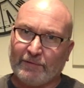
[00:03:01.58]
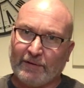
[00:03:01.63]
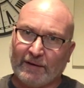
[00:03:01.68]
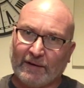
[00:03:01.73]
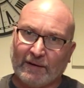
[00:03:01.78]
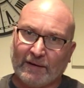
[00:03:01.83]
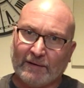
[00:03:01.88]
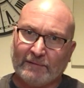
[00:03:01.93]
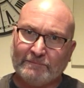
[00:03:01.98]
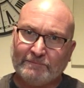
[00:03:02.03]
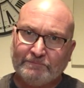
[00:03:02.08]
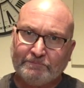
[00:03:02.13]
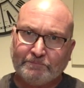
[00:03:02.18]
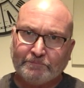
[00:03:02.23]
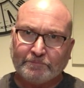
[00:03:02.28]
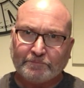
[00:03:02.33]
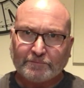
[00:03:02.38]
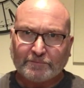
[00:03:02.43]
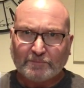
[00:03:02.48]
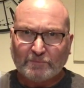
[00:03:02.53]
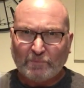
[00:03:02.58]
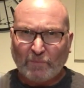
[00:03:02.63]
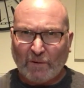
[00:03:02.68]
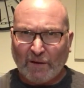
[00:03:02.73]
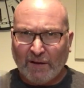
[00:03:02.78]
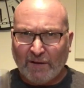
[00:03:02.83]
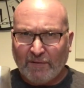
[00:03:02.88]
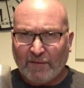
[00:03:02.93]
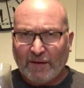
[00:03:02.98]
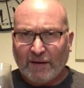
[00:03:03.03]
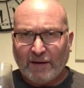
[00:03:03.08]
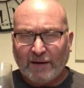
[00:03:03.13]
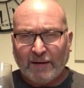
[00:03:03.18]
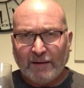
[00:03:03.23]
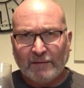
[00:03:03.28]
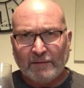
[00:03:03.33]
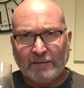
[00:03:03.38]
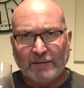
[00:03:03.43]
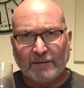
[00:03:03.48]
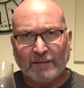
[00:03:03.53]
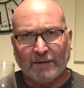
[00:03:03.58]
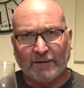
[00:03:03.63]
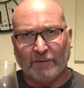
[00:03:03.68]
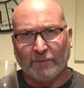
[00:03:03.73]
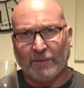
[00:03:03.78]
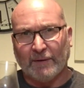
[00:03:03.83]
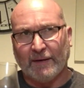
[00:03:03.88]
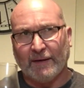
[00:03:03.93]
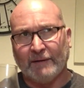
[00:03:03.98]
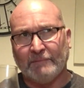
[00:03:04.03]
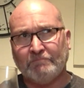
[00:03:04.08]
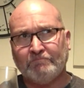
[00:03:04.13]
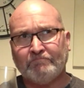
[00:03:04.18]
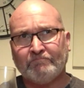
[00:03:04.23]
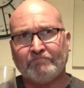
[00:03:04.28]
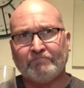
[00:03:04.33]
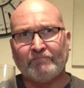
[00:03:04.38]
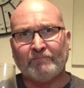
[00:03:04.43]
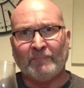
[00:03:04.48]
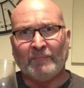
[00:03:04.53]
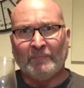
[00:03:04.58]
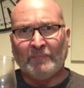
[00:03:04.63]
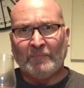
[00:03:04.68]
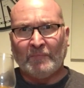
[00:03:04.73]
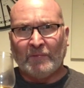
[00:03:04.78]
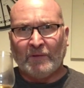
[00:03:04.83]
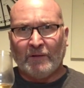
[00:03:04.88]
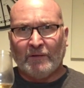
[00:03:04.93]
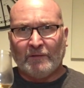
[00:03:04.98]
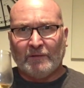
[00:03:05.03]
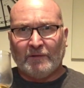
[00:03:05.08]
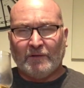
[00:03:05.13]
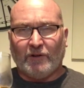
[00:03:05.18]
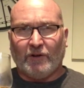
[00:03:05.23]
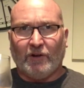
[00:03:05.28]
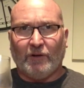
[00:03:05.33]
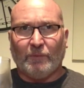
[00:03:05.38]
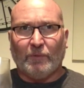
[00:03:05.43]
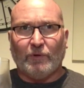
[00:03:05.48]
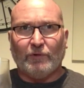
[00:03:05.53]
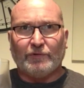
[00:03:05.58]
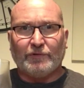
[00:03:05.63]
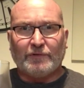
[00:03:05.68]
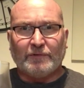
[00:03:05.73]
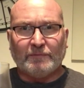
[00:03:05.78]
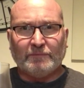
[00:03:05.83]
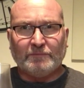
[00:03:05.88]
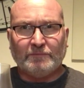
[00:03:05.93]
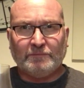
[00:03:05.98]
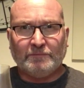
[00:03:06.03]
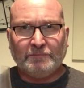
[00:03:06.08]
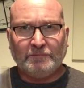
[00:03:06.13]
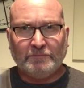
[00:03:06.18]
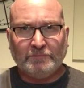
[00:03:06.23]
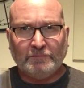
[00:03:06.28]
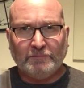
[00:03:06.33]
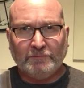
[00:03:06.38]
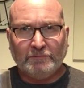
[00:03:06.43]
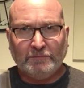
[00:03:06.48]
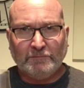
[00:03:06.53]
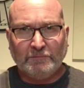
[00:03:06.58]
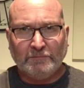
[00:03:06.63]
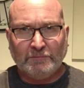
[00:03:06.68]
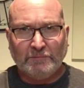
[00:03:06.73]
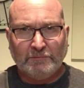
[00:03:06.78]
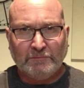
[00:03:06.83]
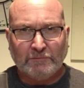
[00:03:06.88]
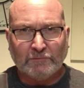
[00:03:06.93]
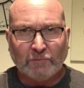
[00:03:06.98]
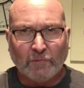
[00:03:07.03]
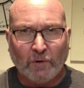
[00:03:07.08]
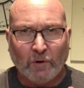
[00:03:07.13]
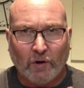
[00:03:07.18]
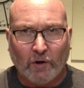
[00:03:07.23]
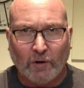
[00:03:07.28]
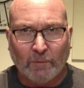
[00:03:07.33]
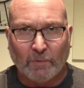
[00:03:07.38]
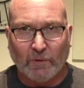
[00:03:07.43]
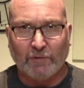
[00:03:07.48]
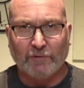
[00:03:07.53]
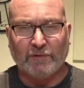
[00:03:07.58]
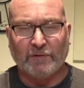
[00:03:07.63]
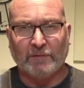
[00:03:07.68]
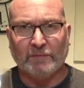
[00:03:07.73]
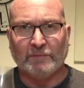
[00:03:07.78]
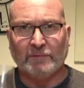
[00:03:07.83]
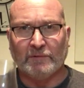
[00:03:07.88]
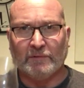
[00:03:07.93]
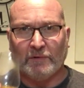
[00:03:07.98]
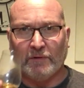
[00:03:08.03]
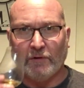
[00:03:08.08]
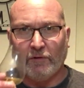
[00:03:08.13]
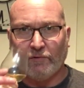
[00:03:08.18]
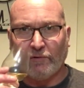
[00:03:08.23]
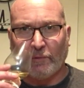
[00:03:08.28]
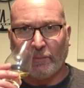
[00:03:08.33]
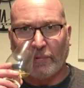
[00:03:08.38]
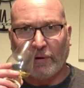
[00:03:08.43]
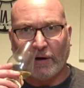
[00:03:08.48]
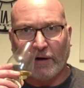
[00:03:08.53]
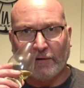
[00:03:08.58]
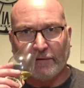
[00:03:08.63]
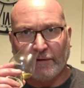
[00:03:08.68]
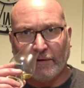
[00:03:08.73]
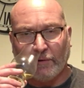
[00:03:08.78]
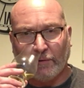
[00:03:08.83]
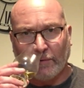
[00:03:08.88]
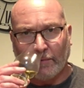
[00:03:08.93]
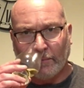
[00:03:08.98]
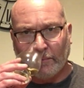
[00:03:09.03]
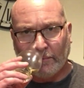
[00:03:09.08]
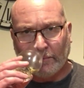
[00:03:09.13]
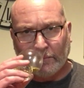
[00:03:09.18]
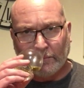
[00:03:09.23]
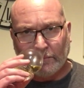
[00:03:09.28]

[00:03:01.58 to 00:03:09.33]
the vanilla. And they, in a way, almost overpower the oak.